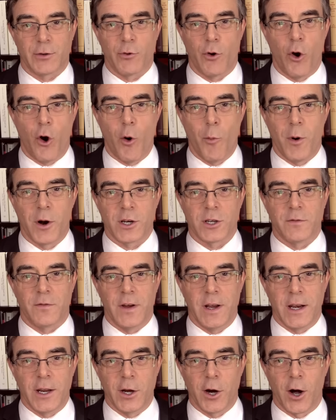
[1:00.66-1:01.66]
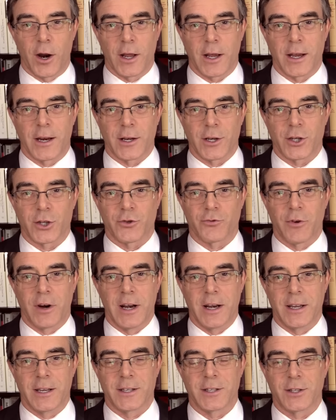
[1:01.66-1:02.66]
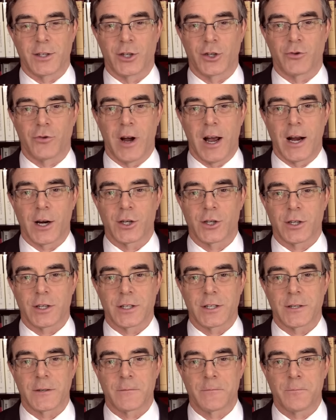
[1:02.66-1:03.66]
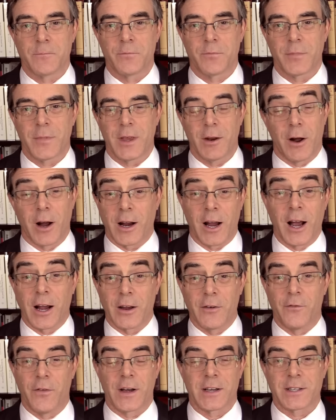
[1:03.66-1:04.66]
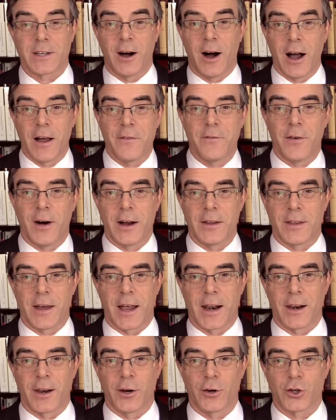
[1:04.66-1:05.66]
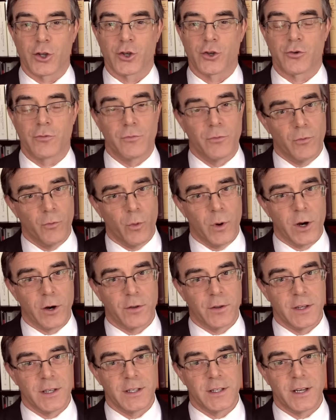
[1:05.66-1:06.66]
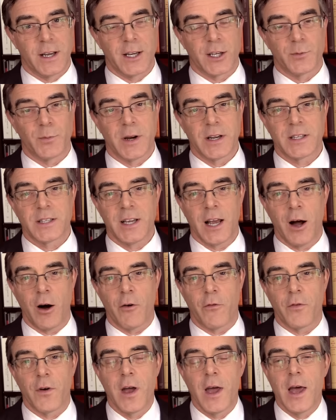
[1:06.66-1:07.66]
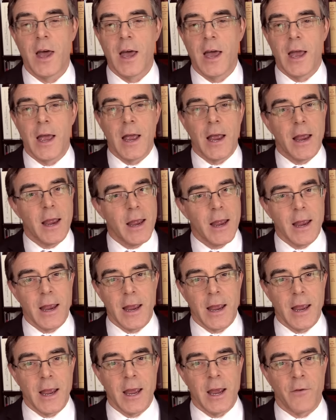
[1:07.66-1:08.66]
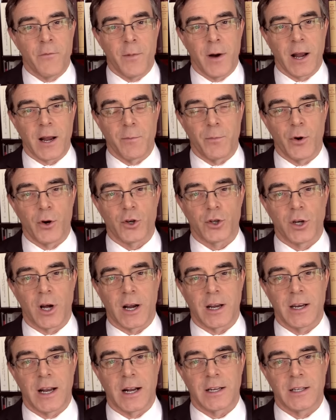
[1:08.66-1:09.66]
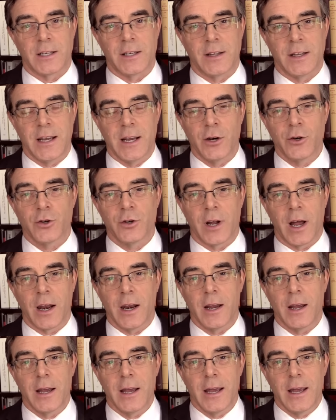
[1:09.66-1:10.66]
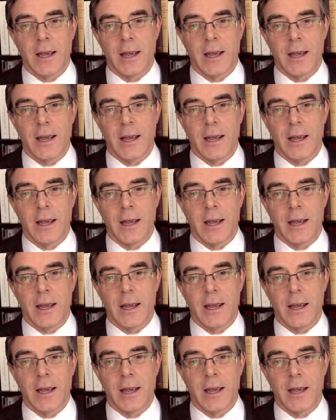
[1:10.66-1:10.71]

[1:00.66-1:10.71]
to a whole bunch of idiotic and extraneous distractions. I confess, I find that a little weird these days myself. If my computer's not connected to the internet,